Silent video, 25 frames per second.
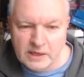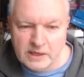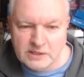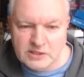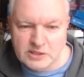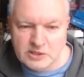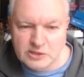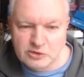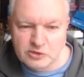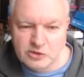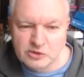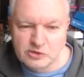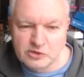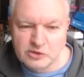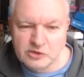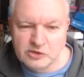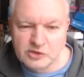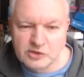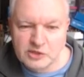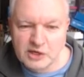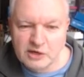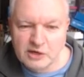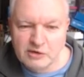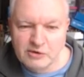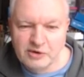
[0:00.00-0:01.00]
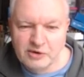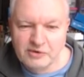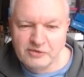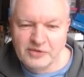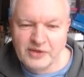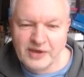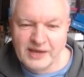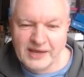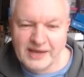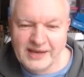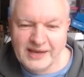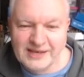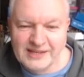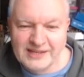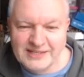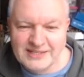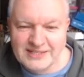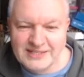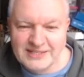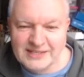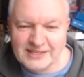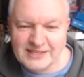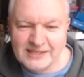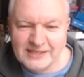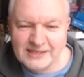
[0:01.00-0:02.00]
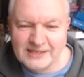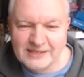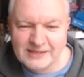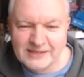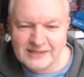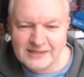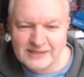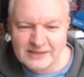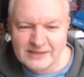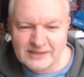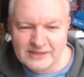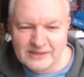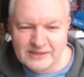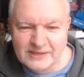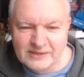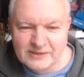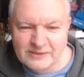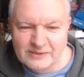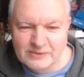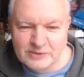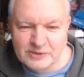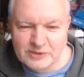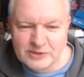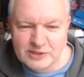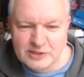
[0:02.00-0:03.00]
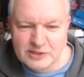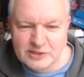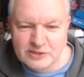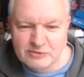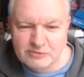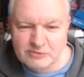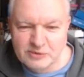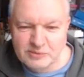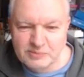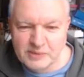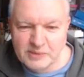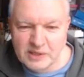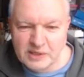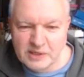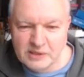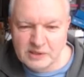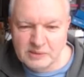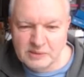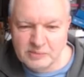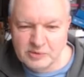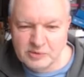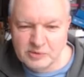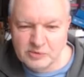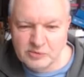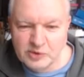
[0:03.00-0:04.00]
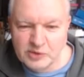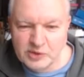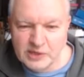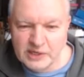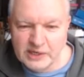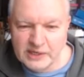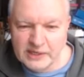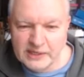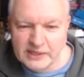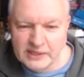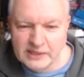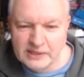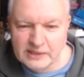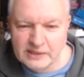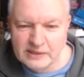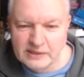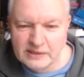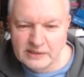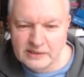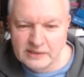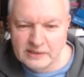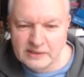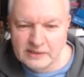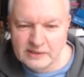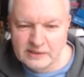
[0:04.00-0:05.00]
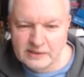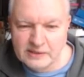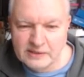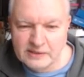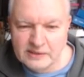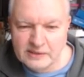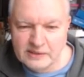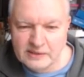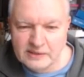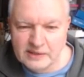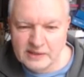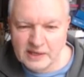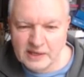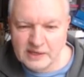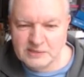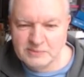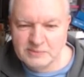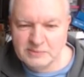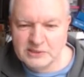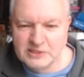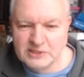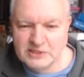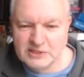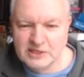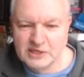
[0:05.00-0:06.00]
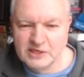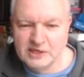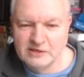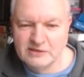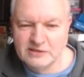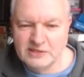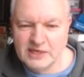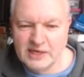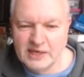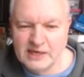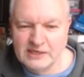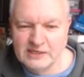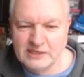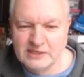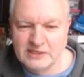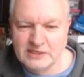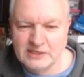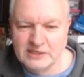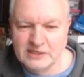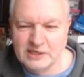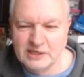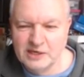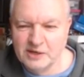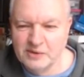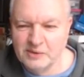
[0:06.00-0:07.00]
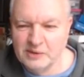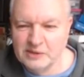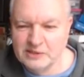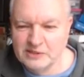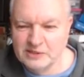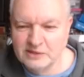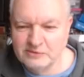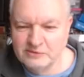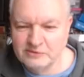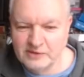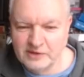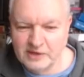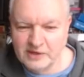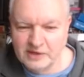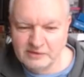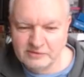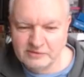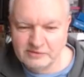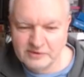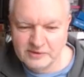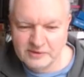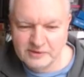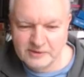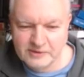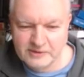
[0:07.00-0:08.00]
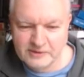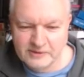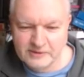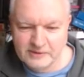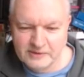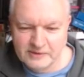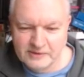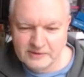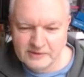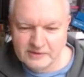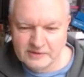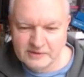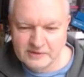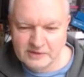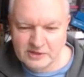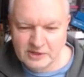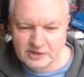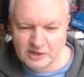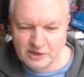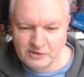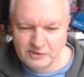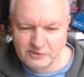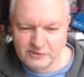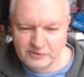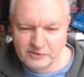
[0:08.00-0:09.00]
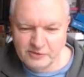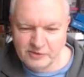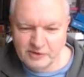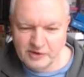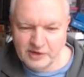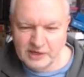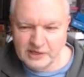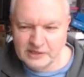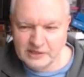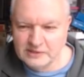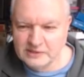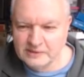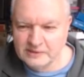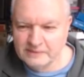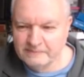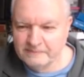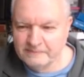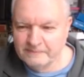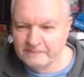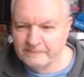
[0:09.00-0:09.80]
Still don't know the colour of that LED, which is remarkable, really. Light emitting diodes, LED 0805. Go for it.